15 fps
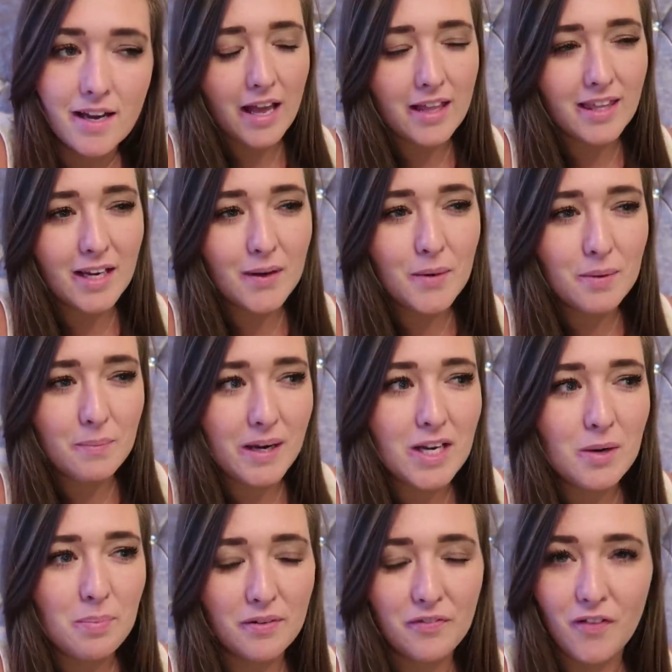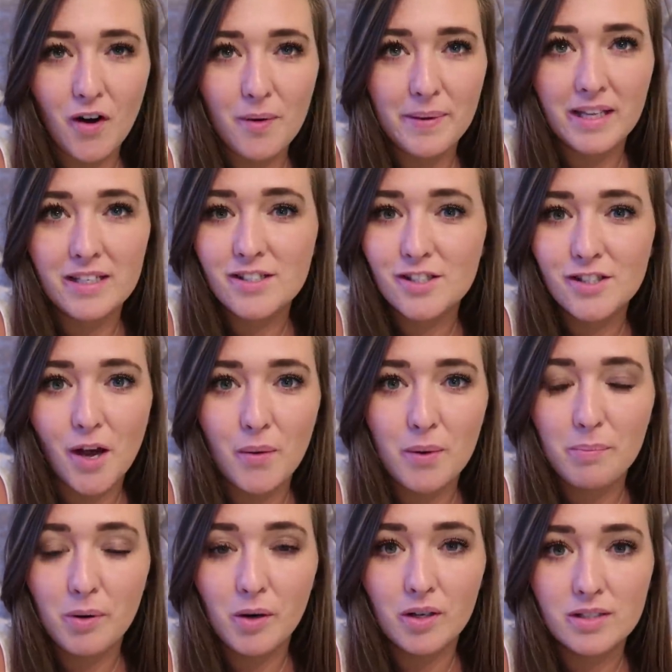I think when you're performing, it's so
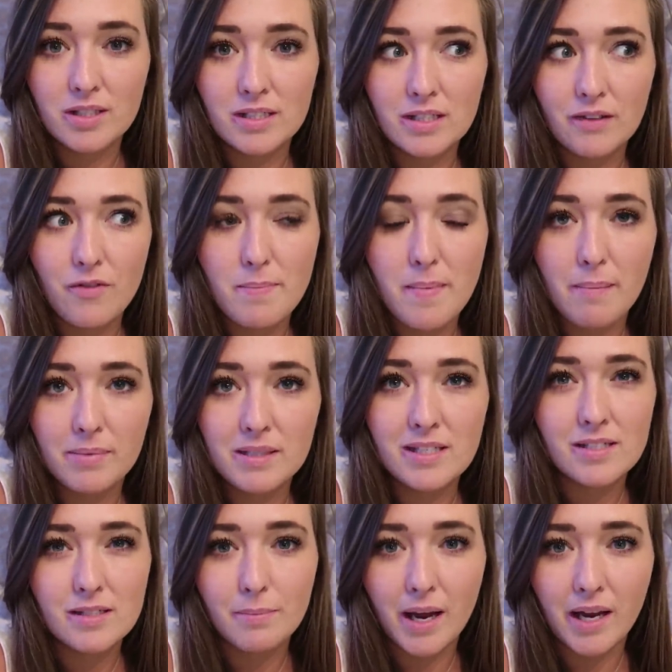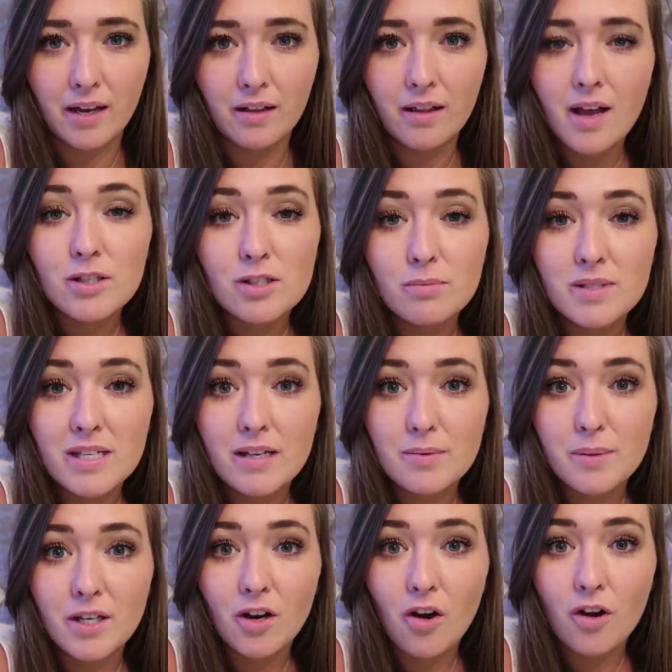important to remember to smile. Sometimes
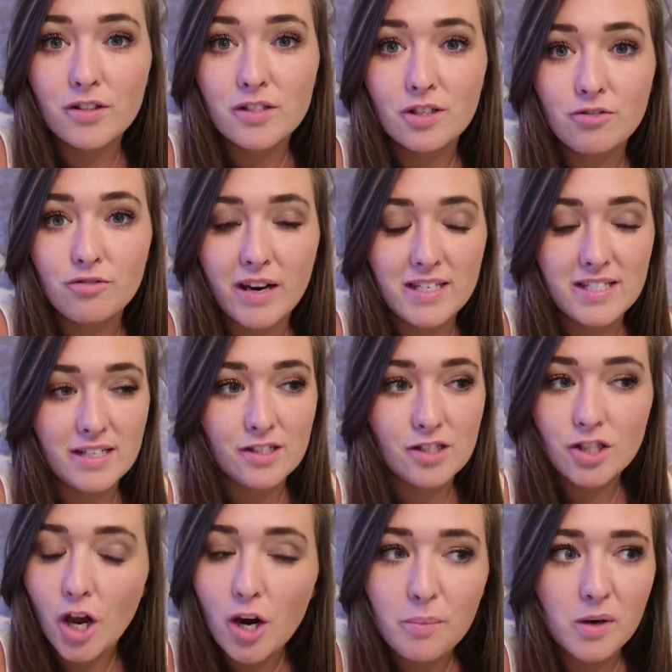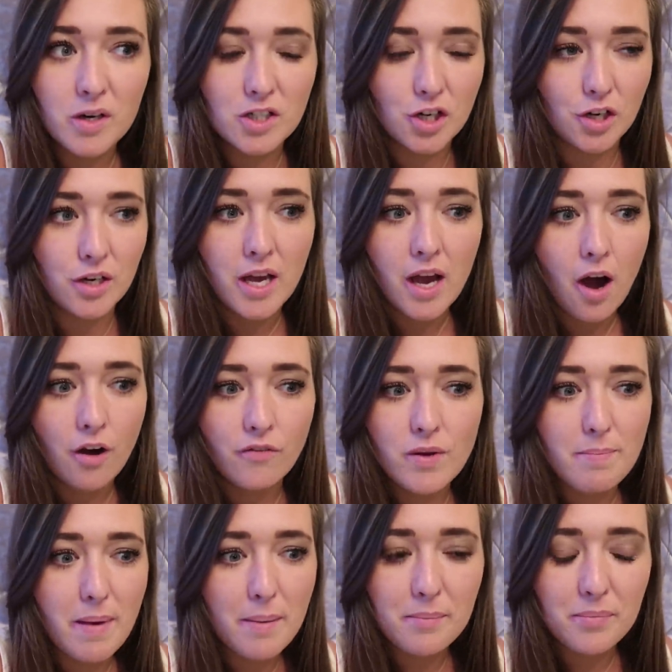when you're concentrating so much on
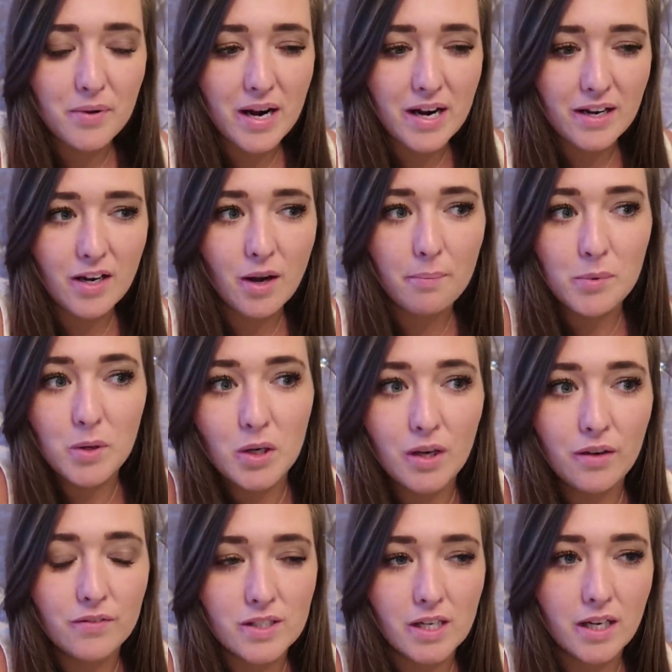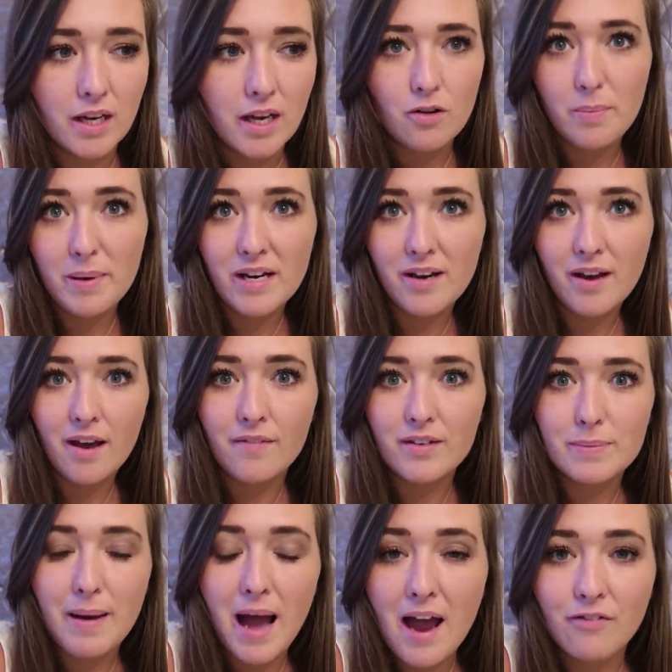remembering your moves and you're a bit
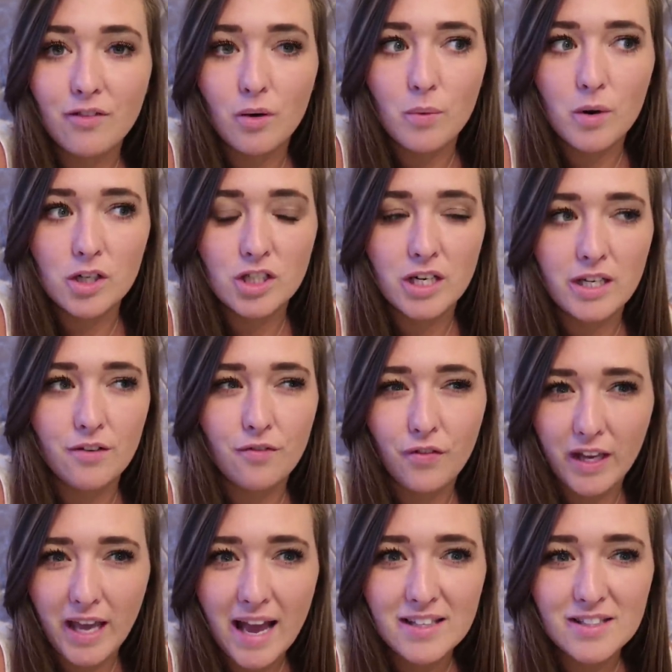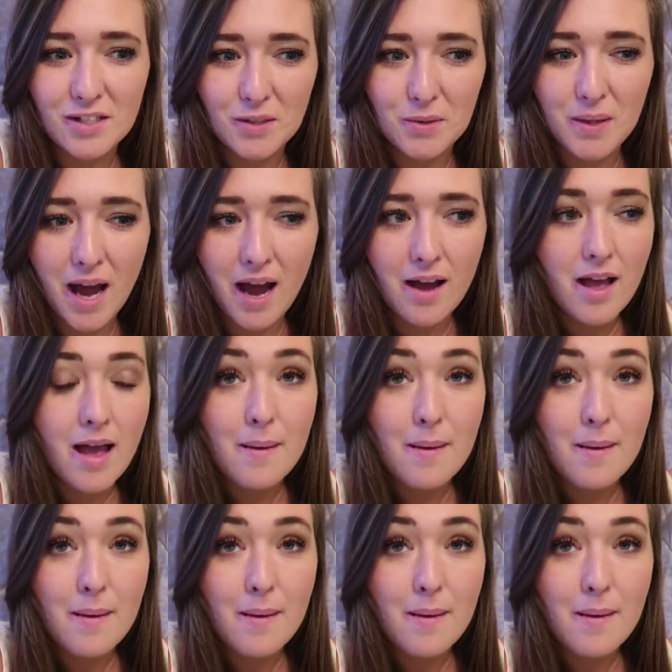nervous about everyone watching, you forget to do that.